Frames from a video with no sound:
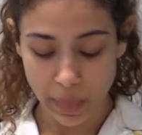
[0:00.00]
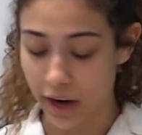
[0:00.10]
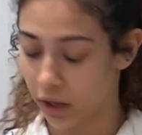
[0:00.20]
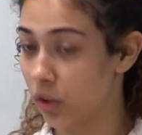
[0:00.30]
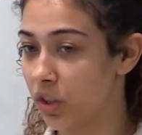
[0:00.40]

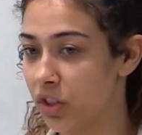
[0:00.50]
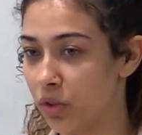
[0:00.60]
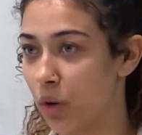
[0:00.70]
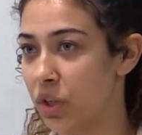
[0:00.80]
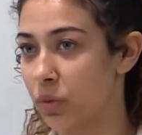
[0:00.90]
I currently
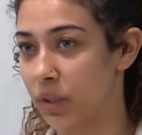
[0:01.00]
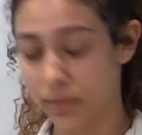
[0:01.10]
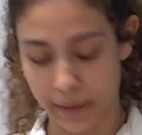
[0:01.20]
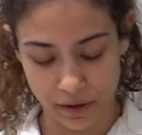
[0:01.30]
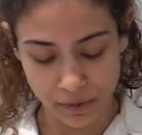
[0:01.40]
don't know which one
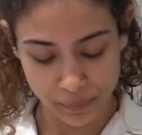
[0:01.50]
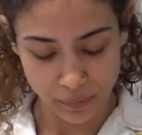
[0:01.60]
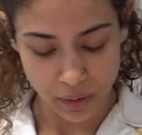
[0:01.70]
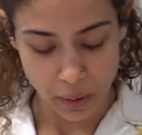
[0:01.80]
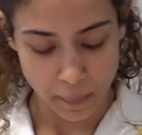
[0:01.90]
is better,
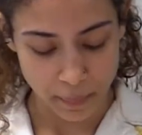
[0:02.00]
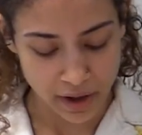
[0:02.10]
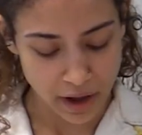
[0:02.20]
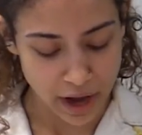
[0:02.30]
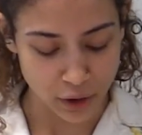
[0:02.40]

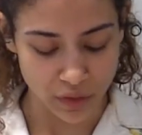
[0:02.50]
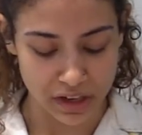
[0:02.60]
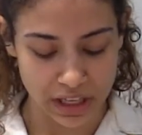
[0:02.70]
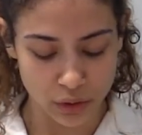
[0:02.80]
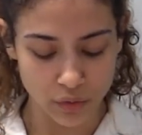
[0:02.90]
but I know
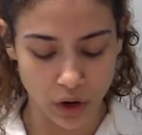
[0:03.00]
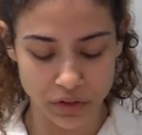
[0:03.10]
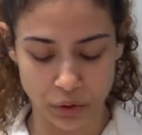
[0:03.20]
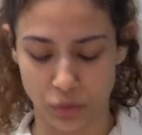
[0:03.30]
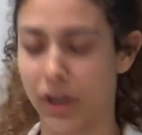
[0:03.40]
that neither
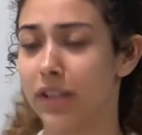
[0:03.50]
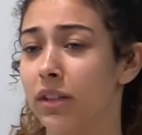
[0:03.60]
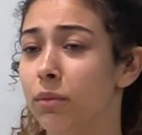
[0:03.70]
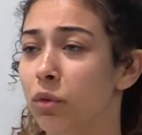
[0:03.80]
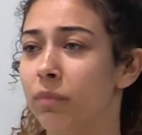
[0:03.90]
involves
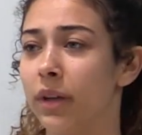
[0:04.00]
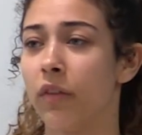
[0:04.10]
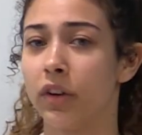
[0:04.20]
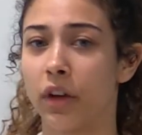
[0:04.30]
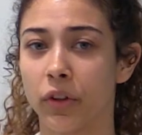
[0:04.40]
scrutinizing the
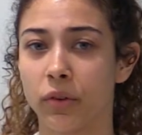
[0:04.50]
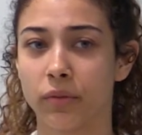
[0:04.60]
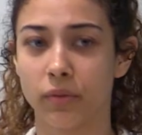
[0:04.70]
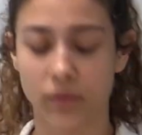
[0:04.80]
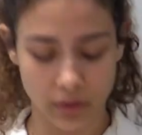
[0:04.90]
movement of another.
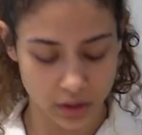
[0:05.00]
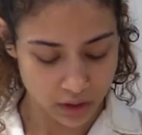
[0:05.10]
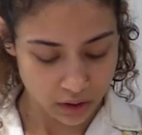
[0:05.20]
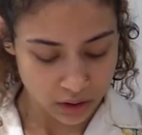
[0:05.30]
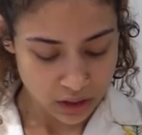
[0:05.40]

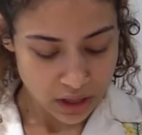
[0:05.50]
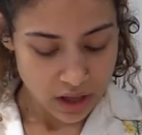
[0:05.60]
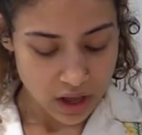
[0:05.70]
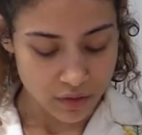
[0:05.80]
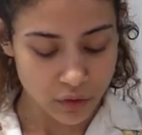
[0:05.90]

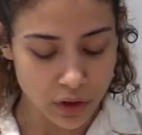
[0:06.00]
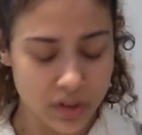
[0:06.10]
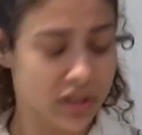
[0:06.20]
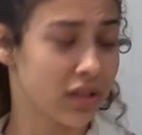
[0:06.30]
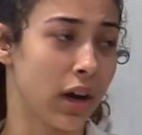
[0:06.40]
If you
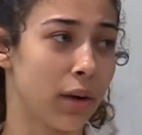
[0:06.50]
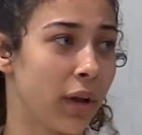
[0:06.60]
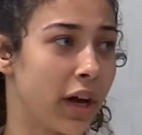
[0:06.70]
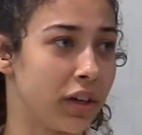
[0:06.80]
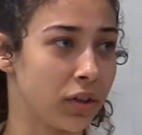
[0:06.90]
feel this does not
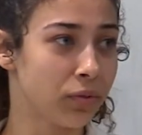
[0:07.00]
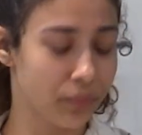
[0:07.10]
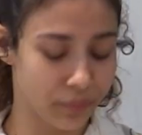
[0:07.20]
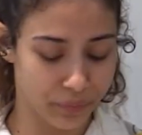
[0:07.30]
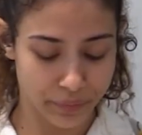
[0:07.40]
apply to you,
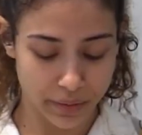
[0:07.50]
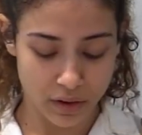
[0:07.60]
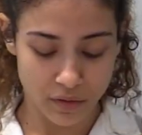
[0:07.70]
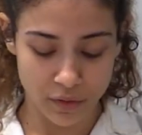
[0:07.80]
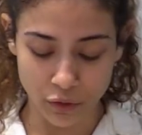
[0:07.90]

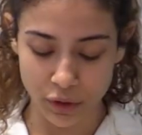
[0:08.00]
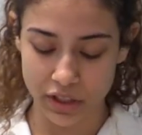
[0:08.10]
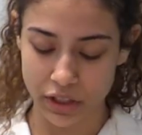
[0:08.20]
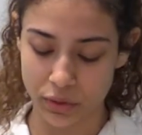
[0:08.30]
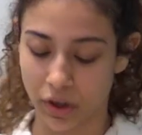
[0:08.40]
feel free
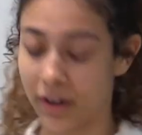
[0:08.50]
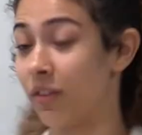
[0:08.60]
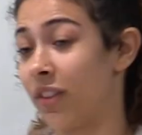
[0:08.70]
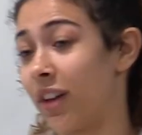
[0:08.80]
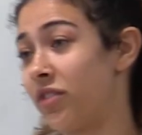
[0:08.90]
to disregard
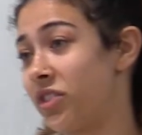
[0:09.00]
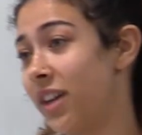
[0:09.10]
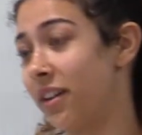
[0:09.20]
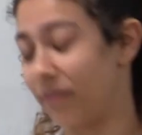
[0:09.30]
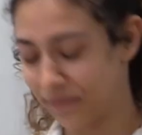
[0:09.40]
everything I've
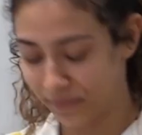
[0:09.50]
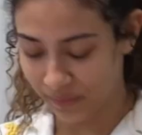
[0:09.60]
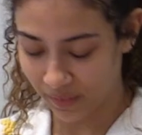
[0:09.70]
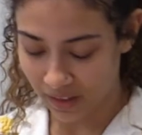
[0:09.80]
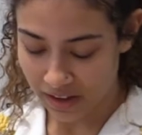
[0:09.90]
just said,
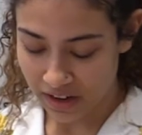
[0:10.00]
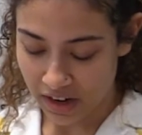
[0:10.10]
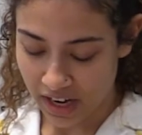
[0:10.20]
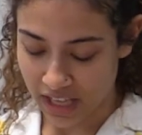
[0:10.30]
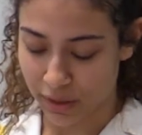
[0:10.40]

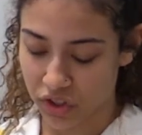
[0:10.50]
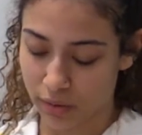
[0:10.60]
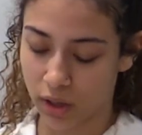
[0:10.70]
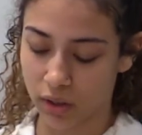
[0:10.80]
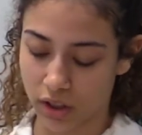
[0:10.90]
especially
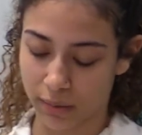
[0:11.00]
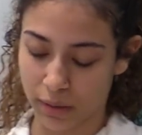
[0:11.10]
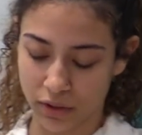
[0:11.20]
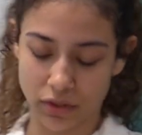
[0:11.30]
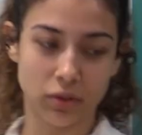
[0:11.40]
the part where I talk
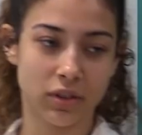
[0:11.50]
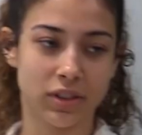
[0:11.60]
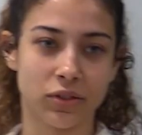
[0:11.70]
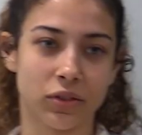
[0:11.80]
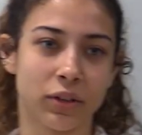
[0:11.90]
about middle school,
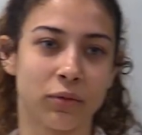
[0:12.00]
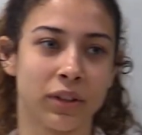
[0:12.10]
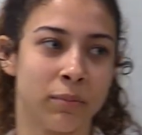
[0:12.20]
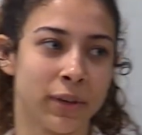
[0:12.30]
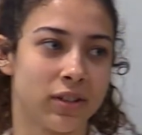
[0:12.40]
because those are like
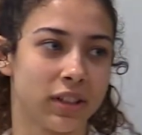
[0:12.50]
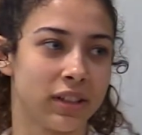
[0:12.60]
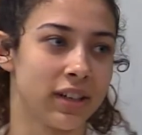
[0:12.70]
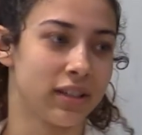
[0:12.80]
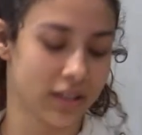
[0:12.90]
really
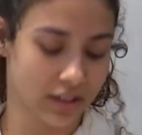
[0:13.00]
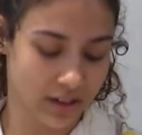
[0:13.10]
embarrassing days.